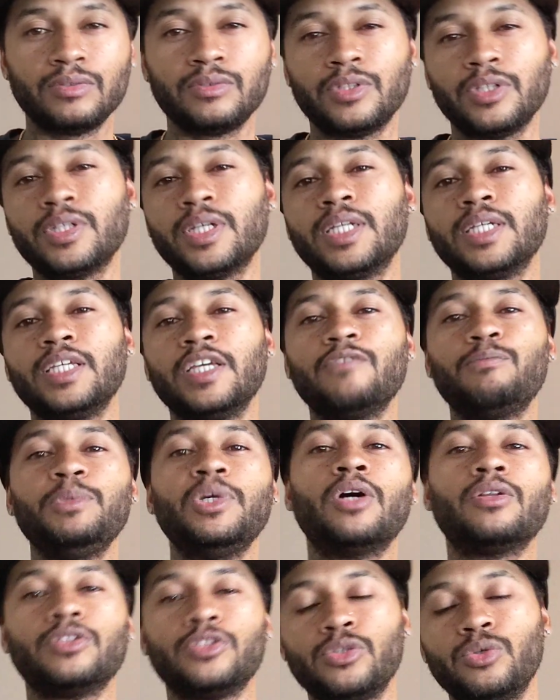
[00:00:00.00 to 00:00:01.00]
they're going to give
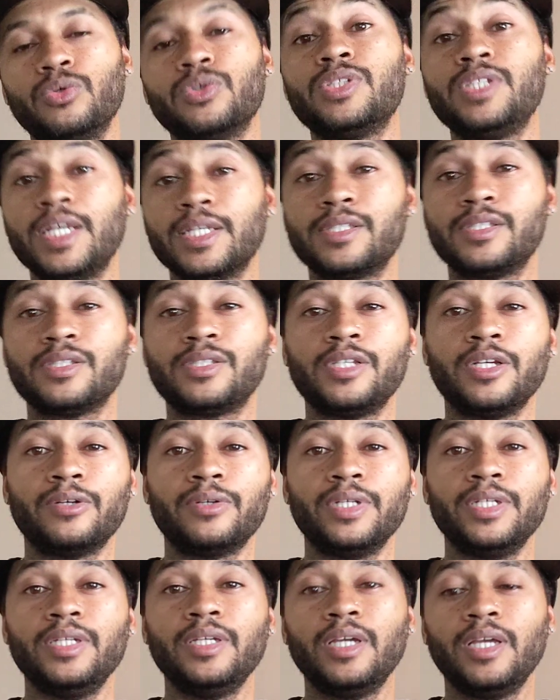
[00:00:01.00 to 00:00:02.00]
me all the tools
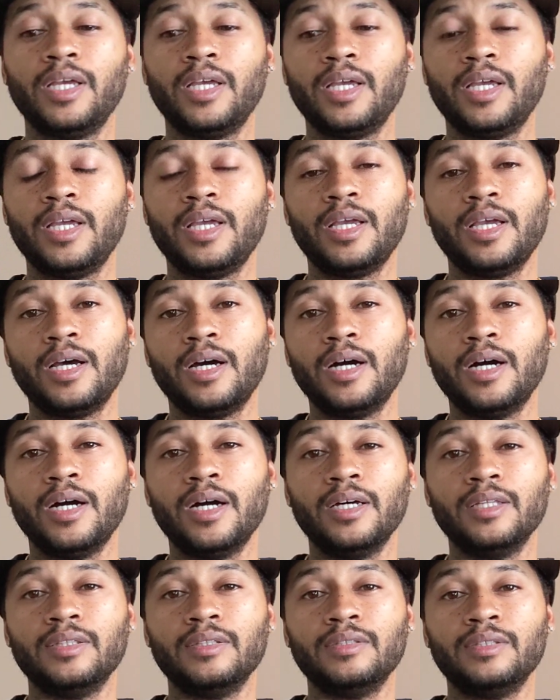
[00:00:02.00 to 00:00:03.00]
necessary
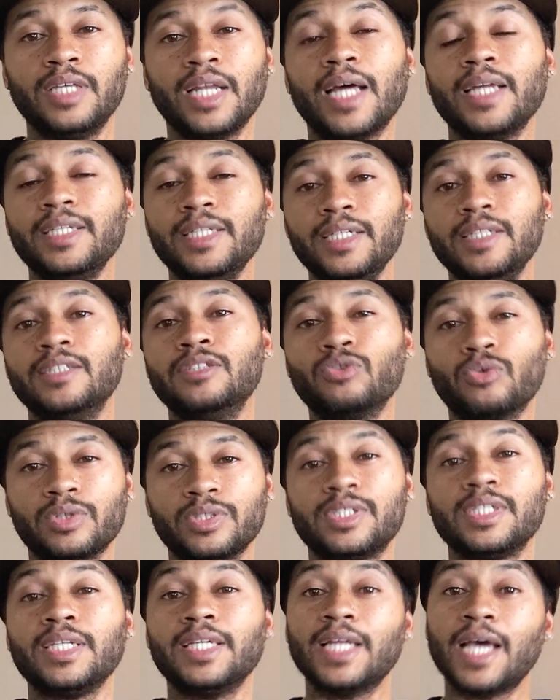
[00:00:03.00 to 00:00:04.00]
that I need in
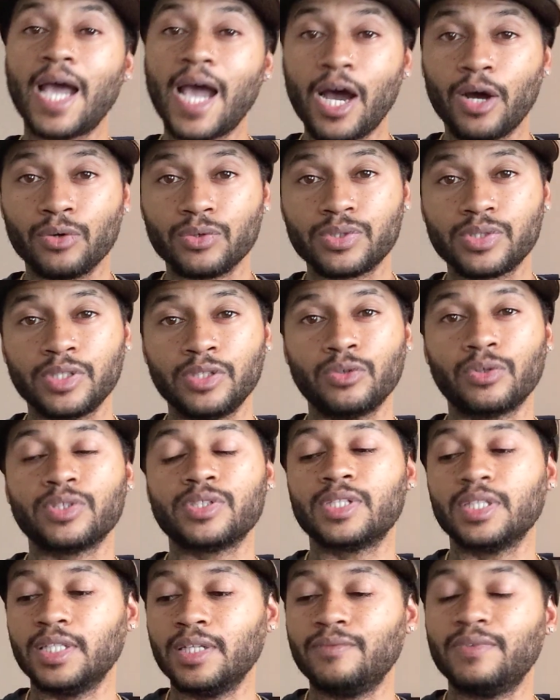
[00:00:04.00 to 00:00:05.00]
order to get a house, in order
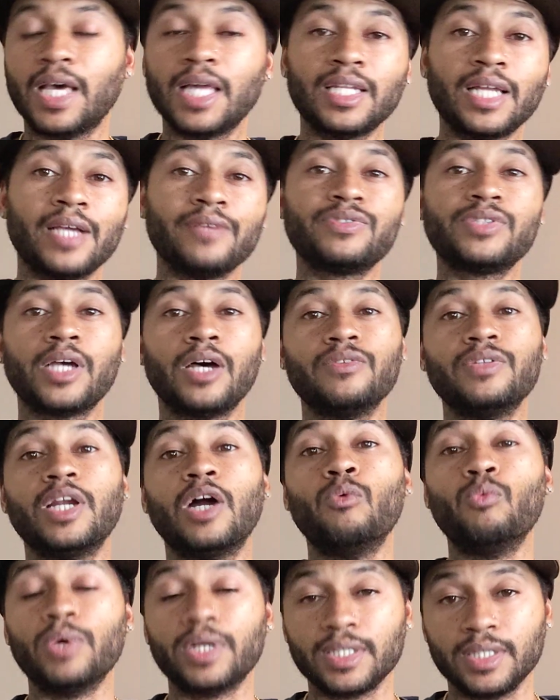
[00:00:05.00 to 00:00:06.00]
to live that lifestyle that
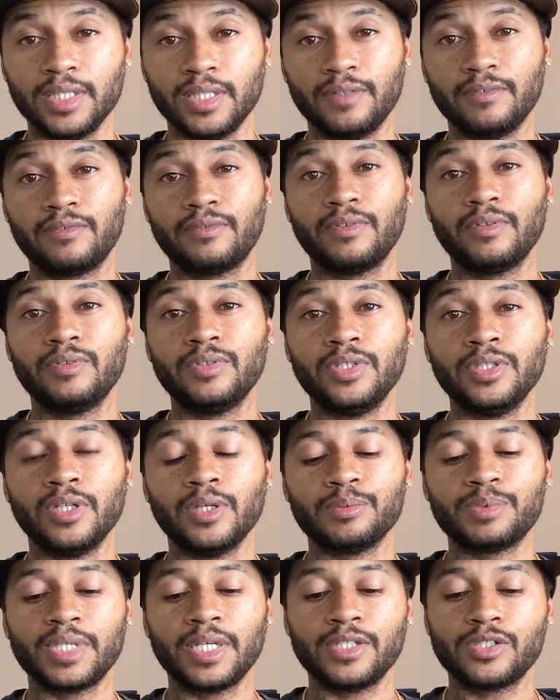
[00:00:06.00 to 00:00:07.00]
I want to live. You know
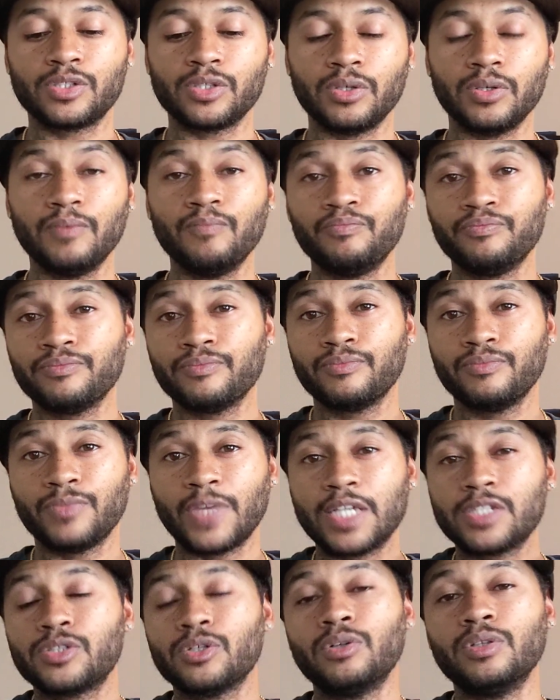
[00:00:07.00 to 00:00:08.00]
what I'm saying? So
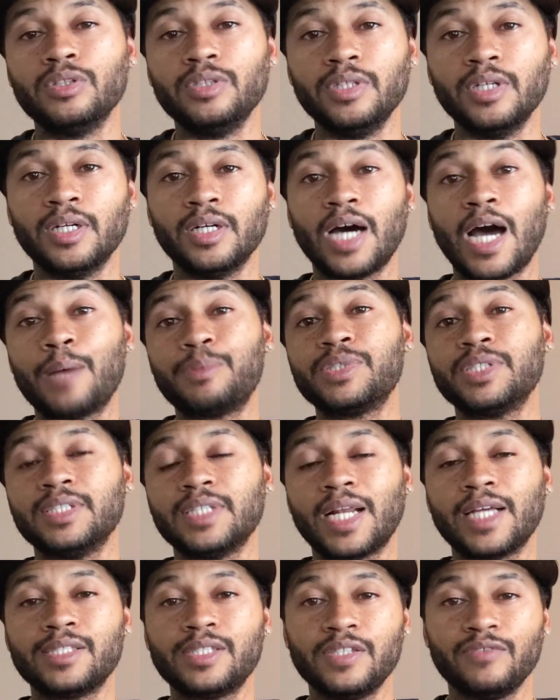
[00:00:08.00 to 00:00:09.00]
that's the only option
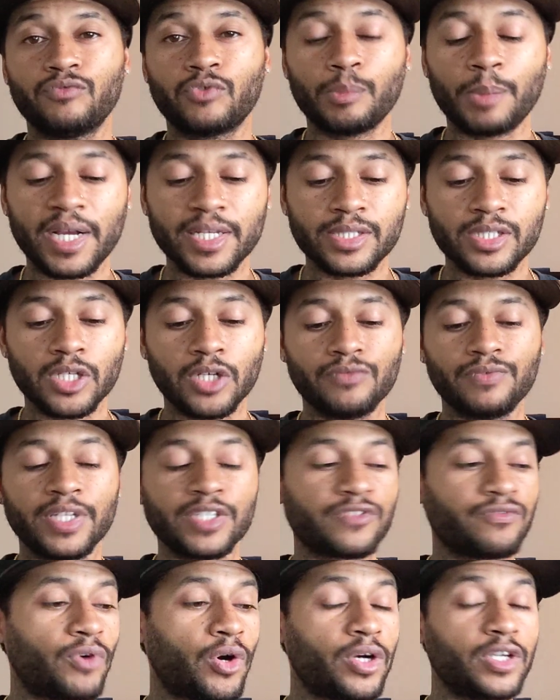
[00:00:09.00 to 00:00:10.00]
that I see for myself
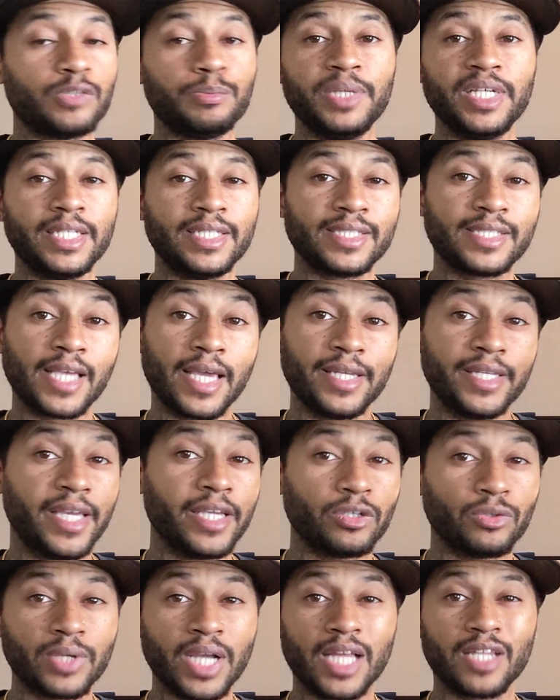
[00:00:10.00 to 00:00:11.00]
as far as being in San
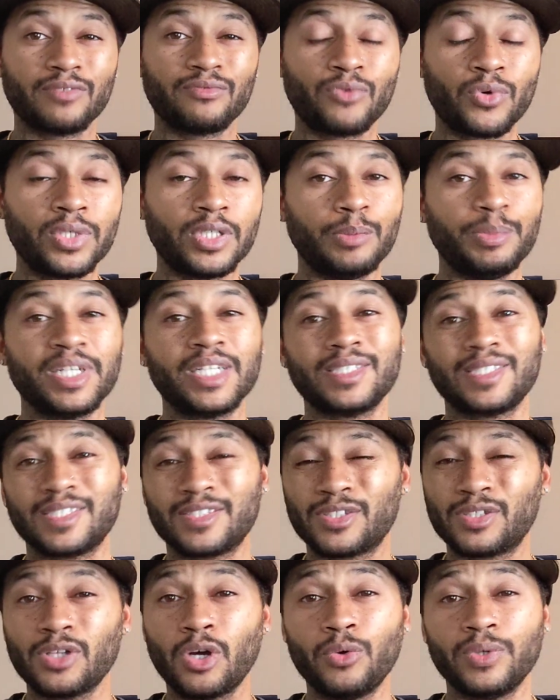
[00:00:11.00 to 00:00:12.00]
Diego, California, because
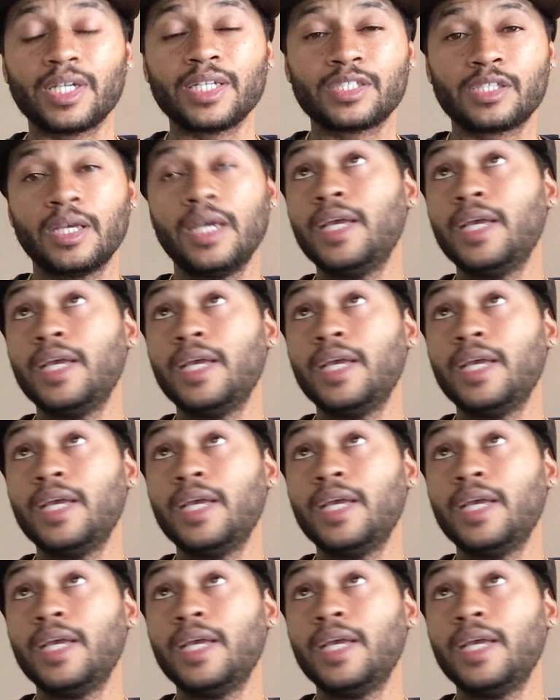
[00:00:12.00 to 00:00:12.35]
it's so